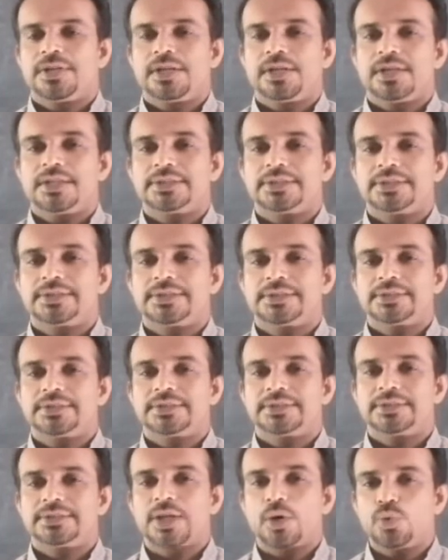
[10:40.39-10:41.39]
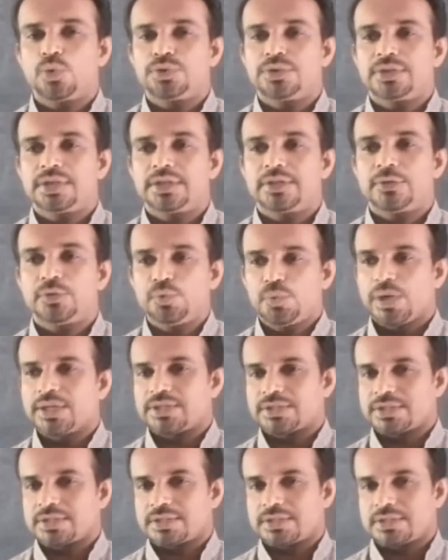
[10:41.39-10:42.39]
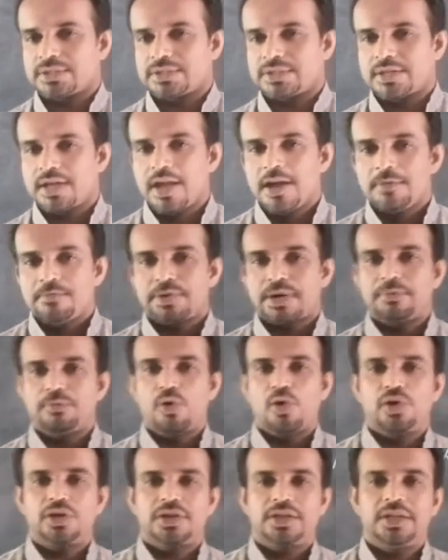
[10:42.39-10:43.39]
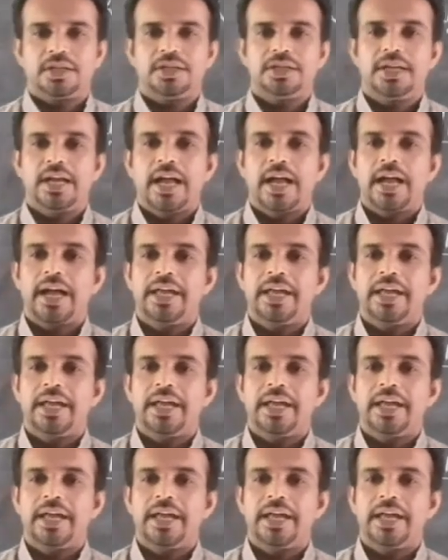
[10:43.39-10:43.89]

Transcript: the southwest promoted